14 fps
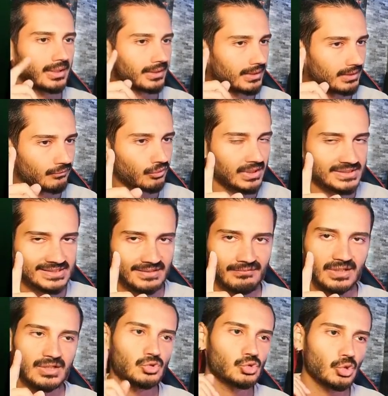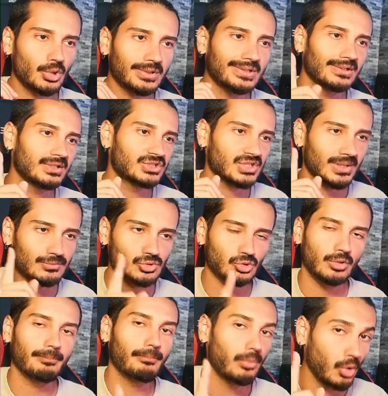Again, if you guys have a circular
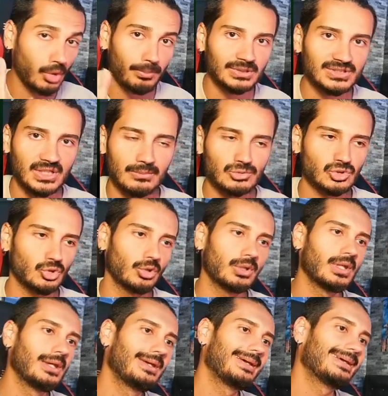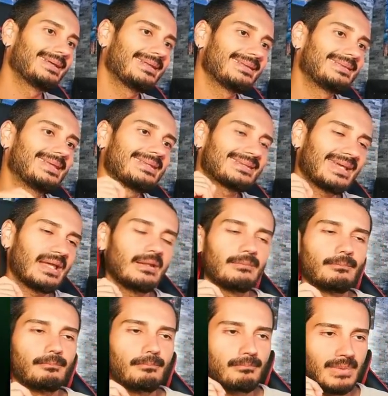gemstone, purple gemstone, that can
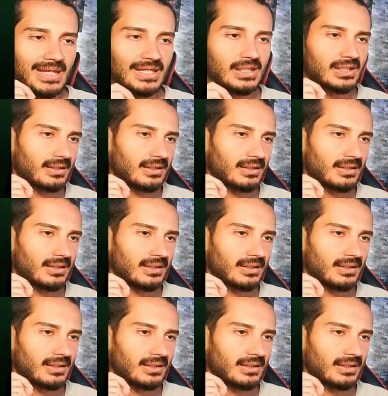make